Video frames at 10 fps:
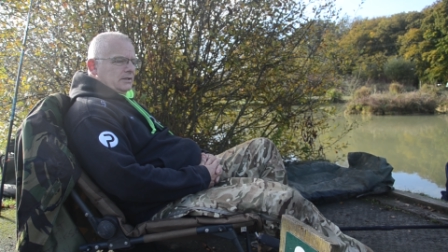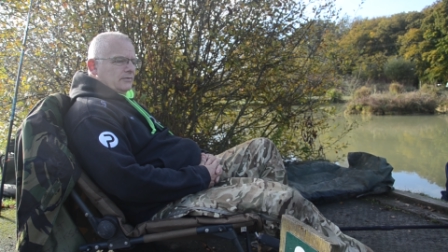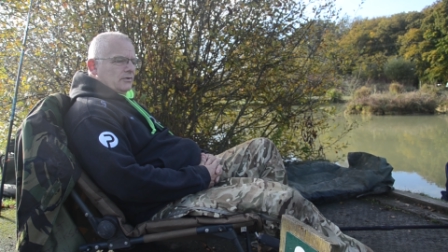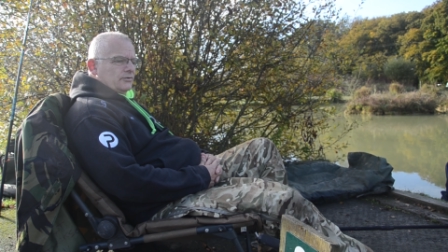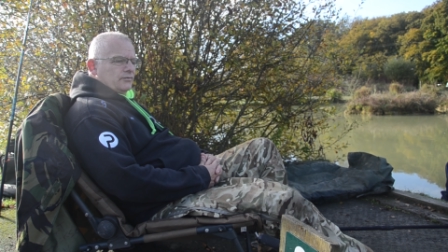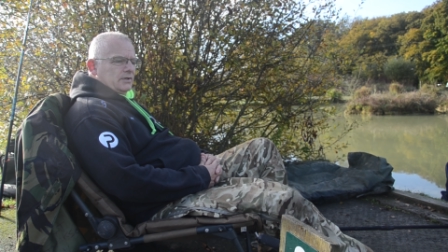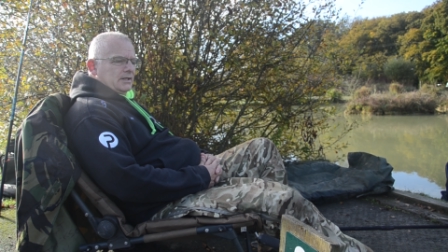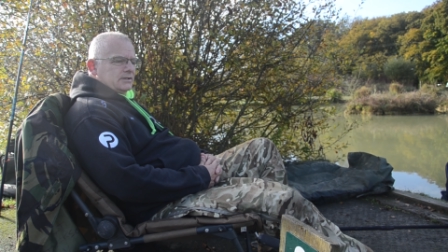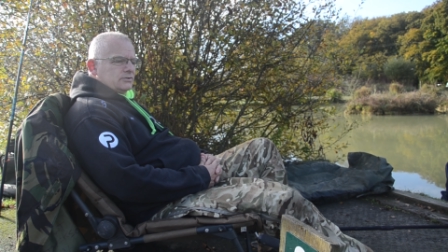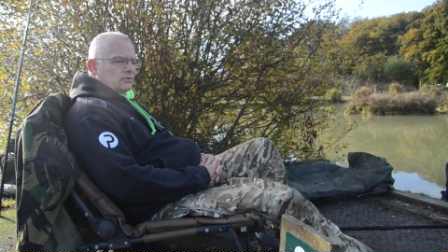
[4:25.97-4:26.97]
There are 3
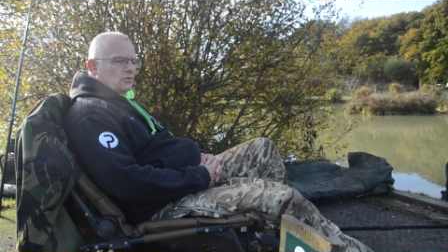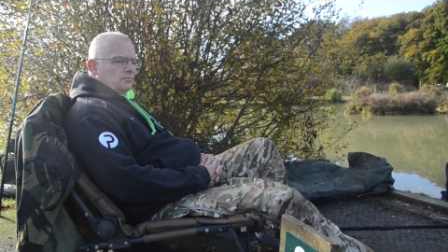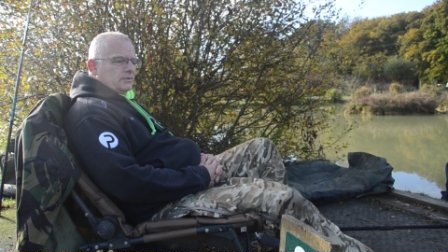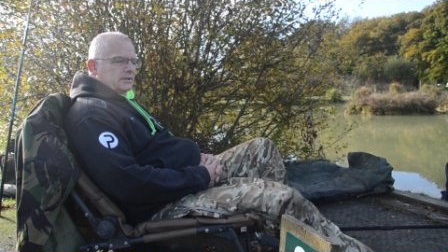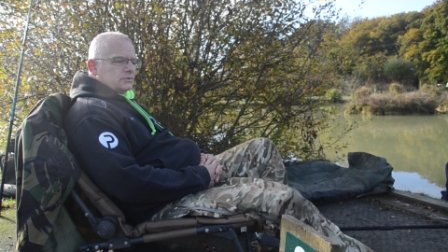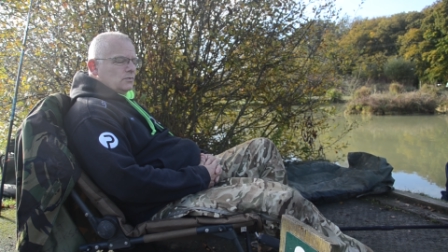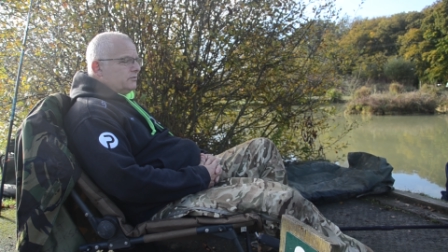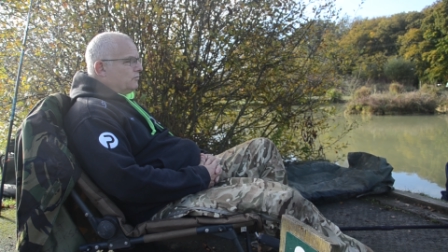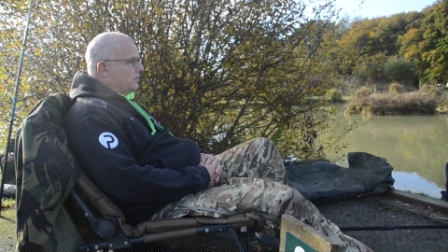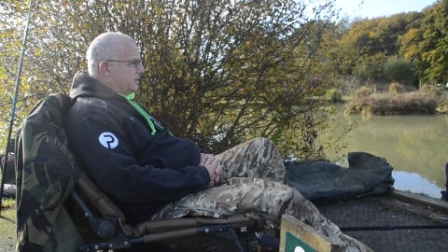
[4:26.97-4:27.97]
lakes on the complex,
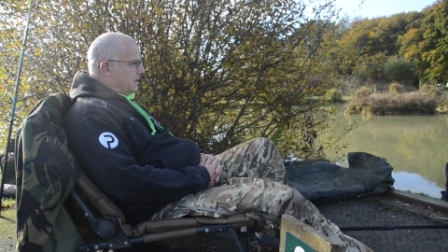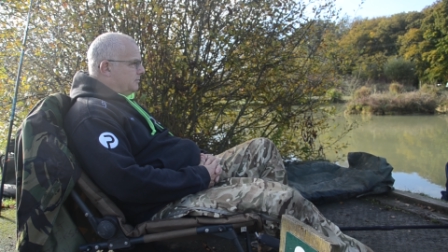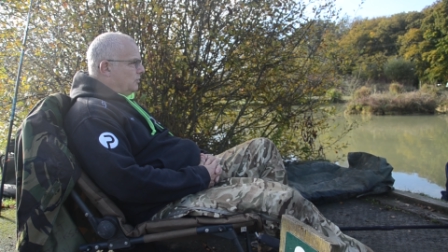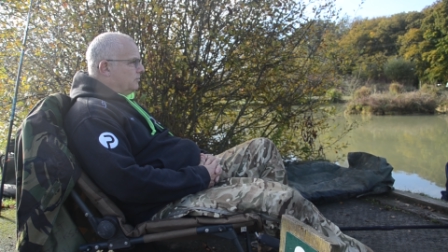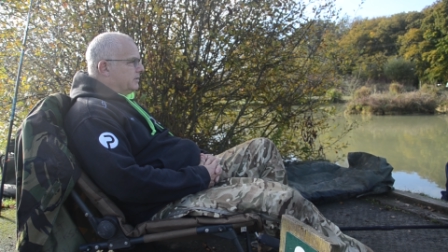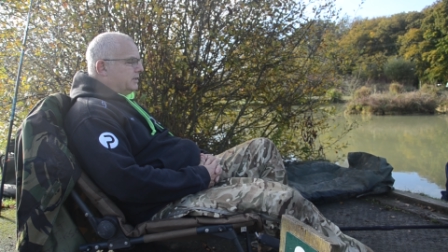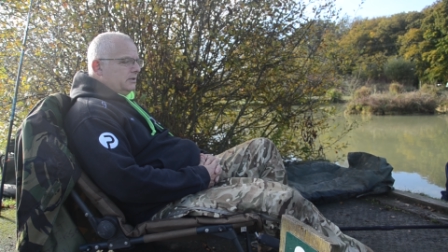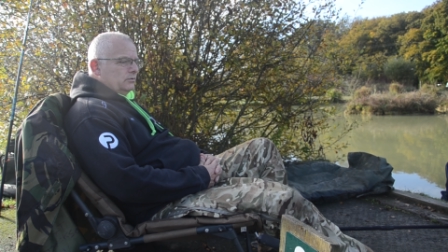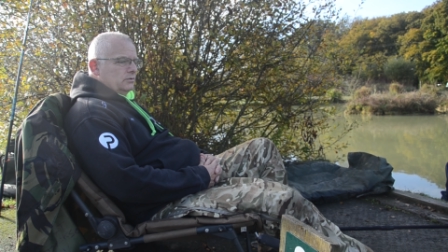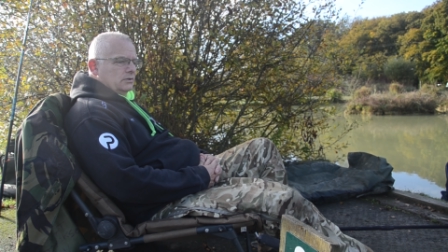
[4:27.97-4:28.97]
one right down the bottom of the
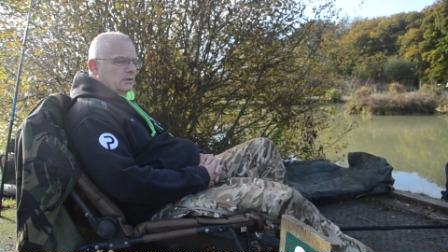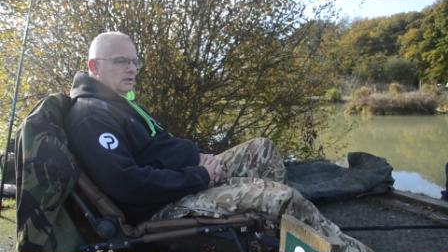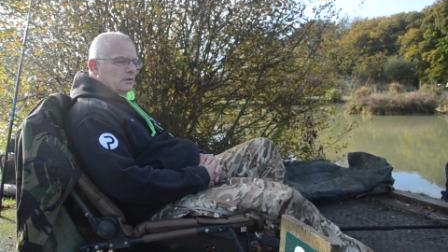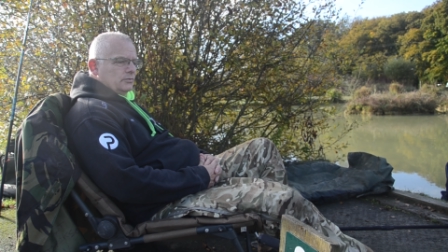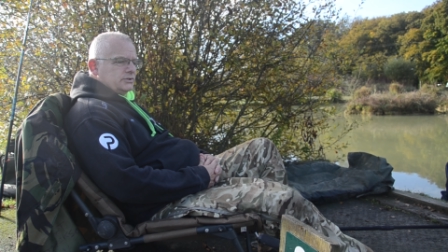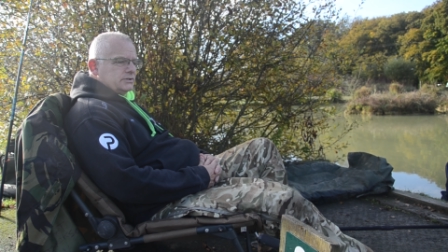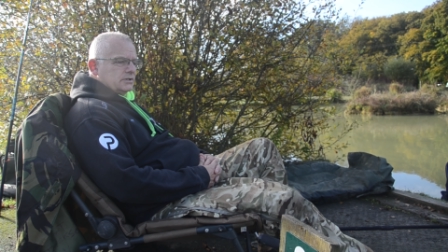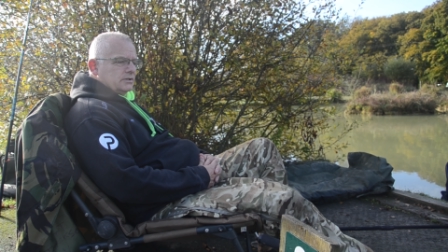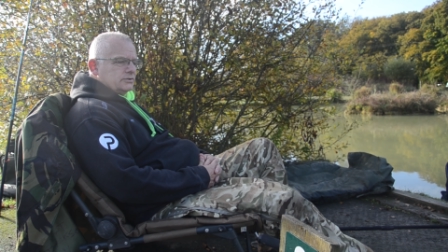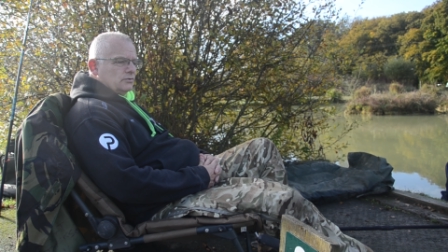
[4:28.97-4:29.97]
hill, which is
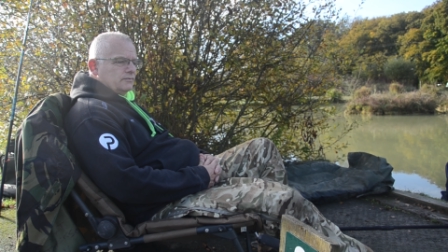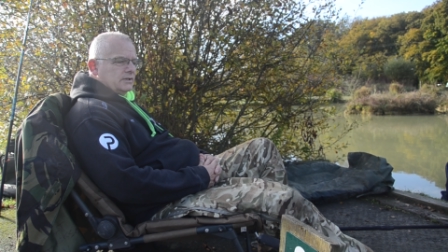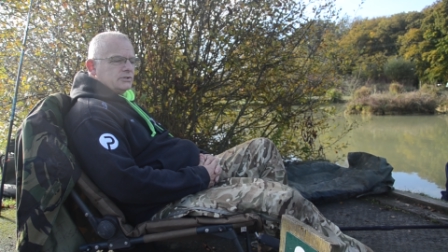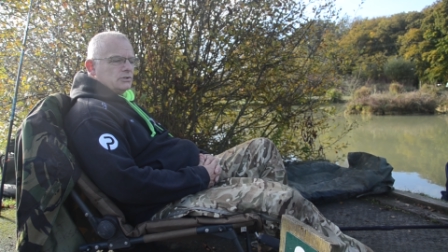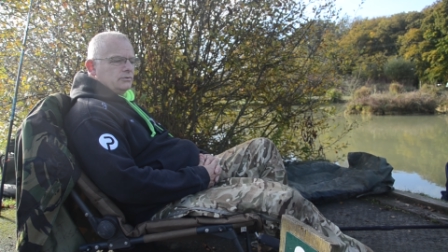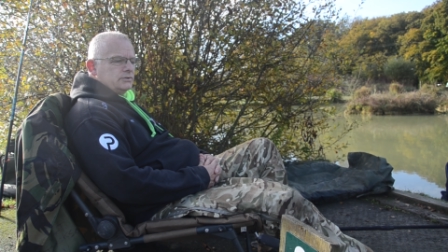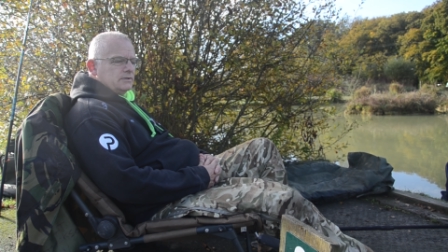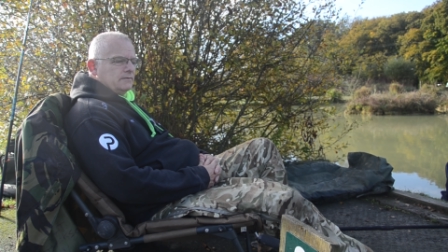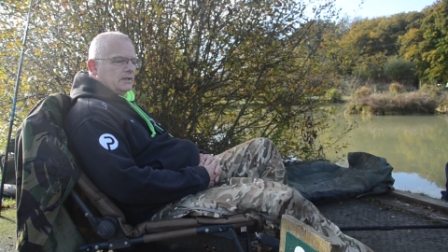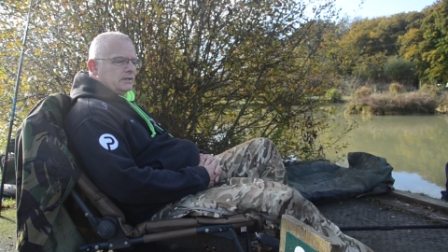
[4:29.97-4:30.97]
a sort of an
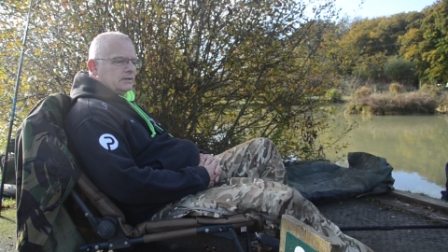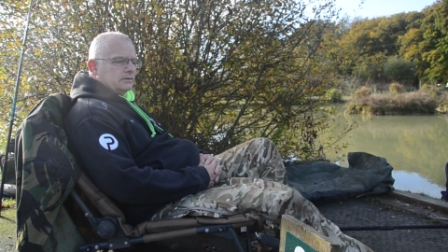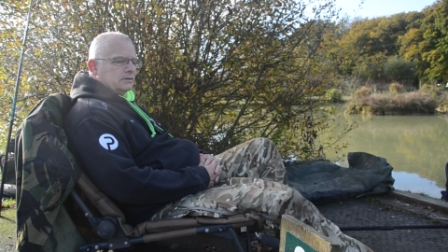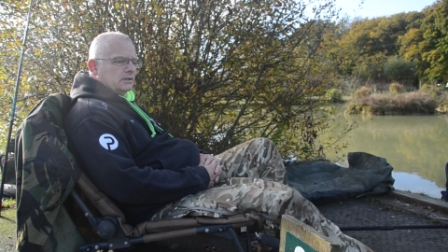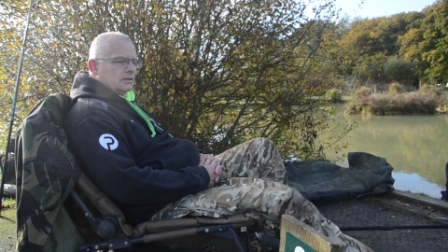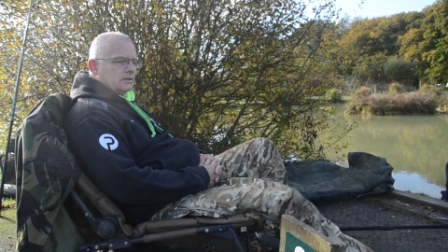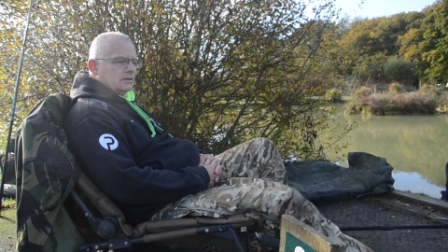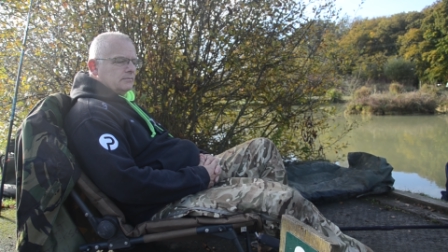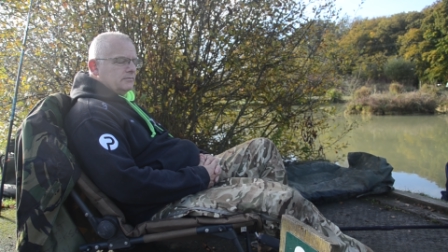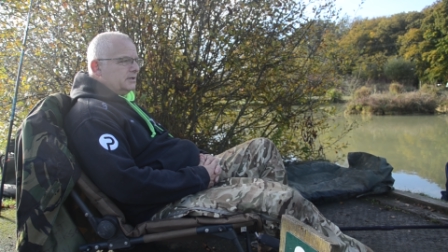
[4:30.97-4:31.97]
exclusive lake.
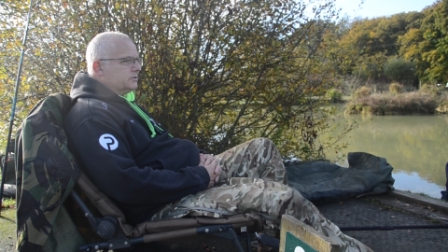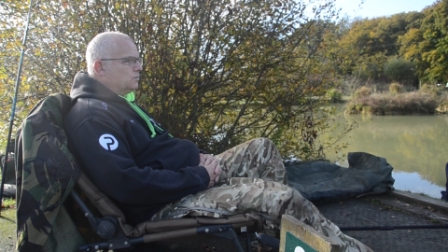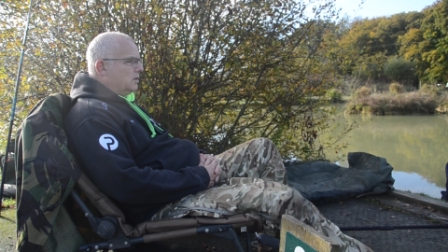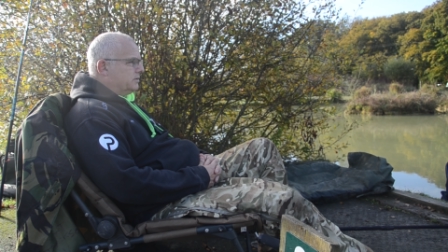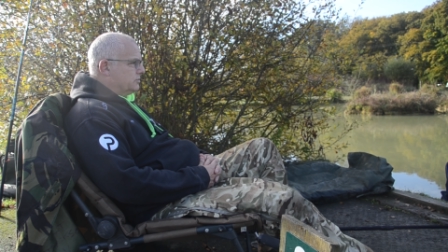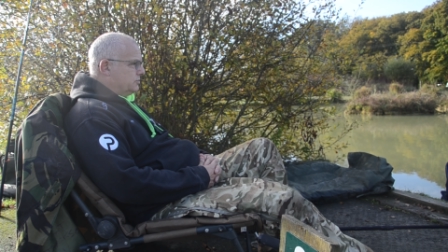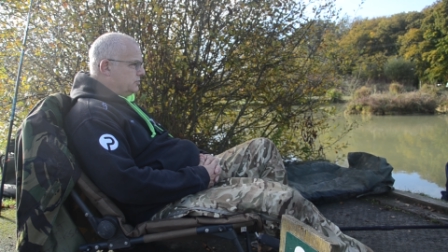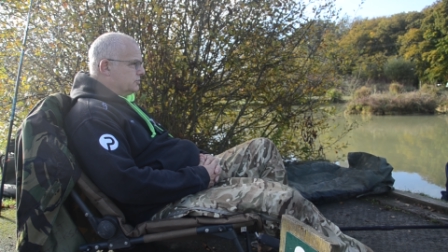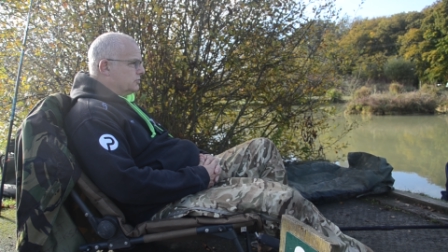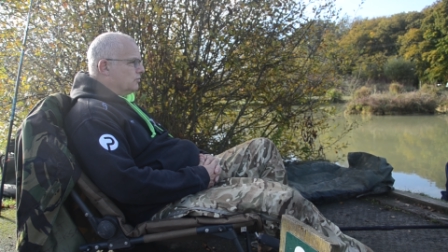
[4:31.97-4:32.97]
There's one just